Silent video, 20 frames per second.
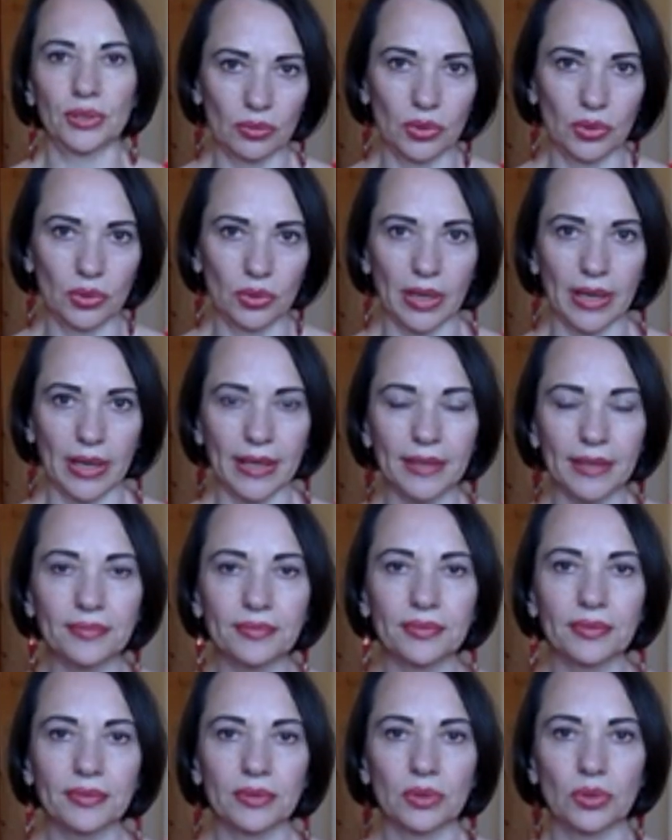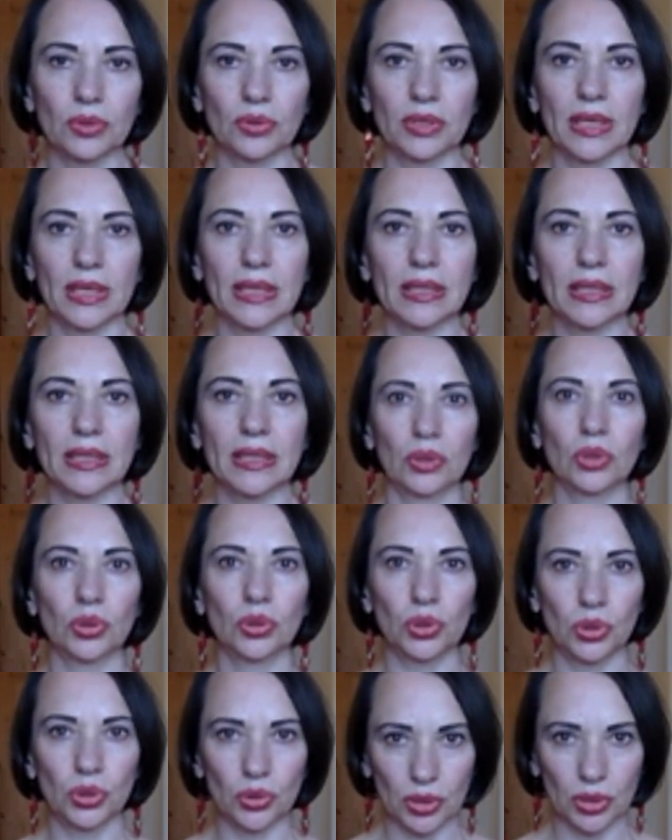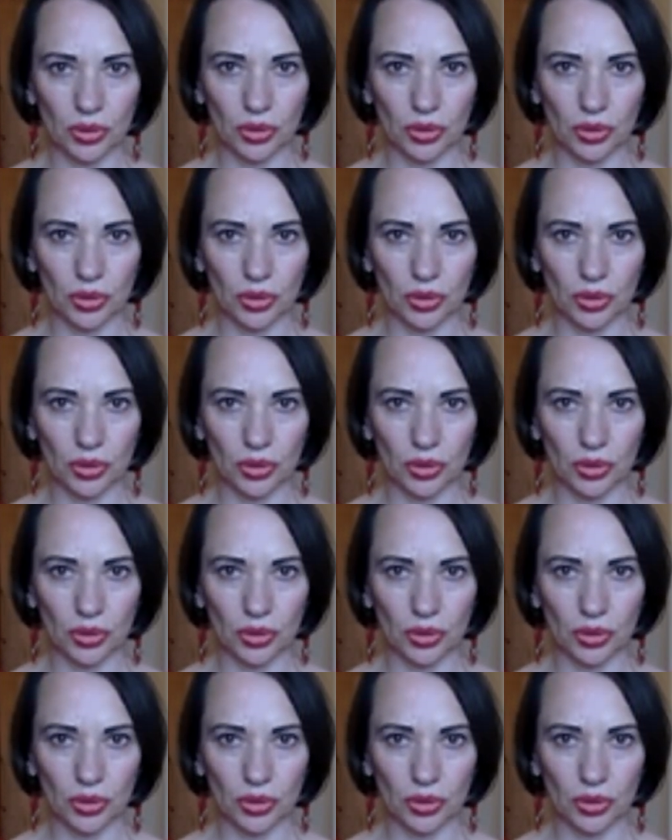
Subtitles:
you have to date, you choose a